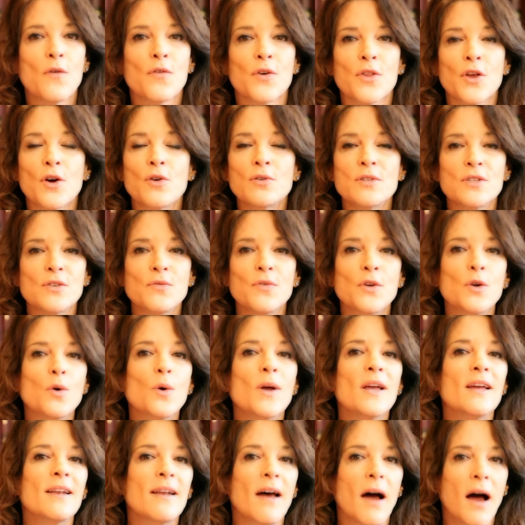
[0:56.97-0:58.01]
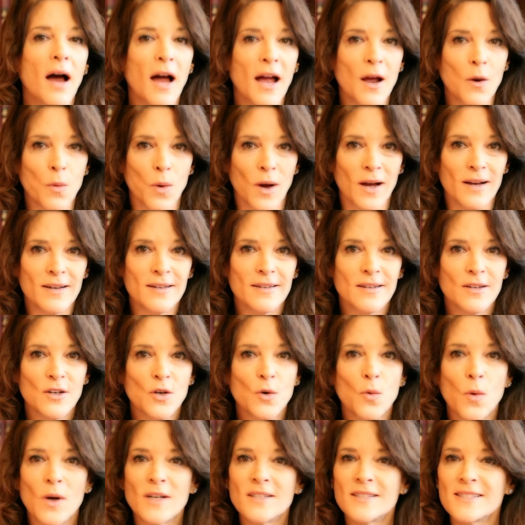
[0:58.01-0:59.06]
For those of you in Iowa
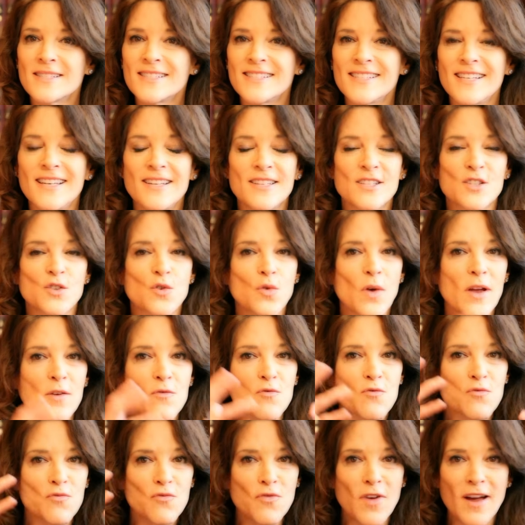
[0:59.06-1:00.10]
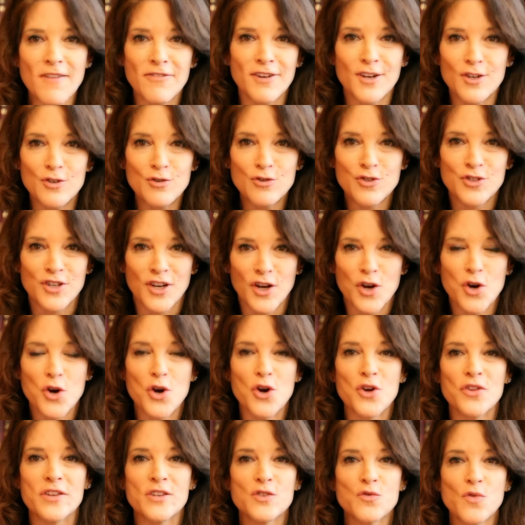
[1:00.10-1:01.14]
who want to see this great revolution
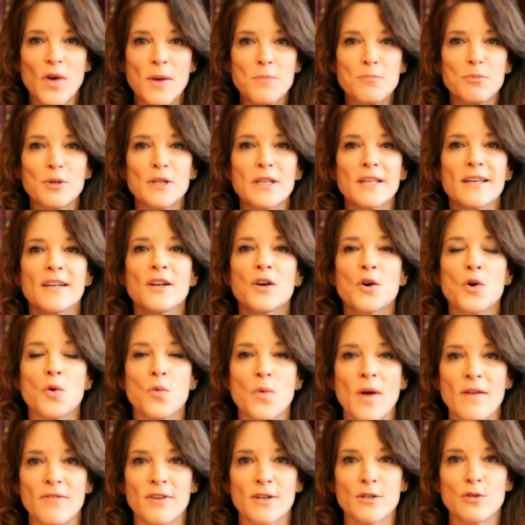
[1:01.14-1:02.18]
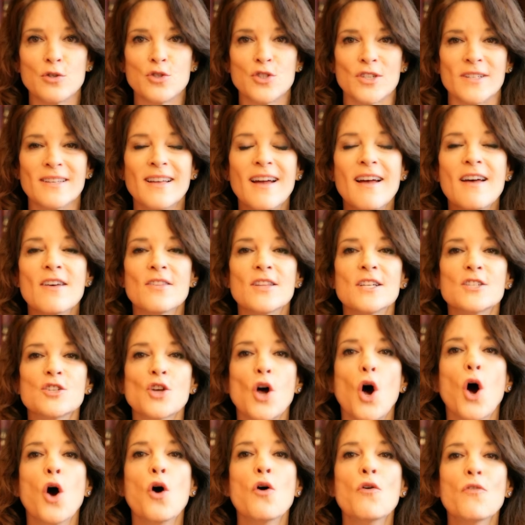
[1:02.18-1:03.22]
occur, this great political revolution, this
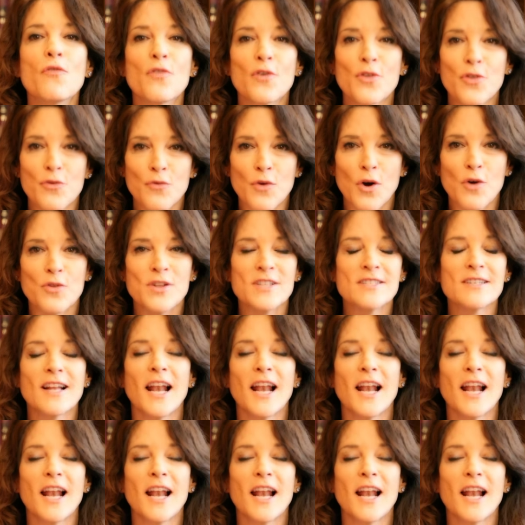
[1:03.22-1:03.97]
overthrow, this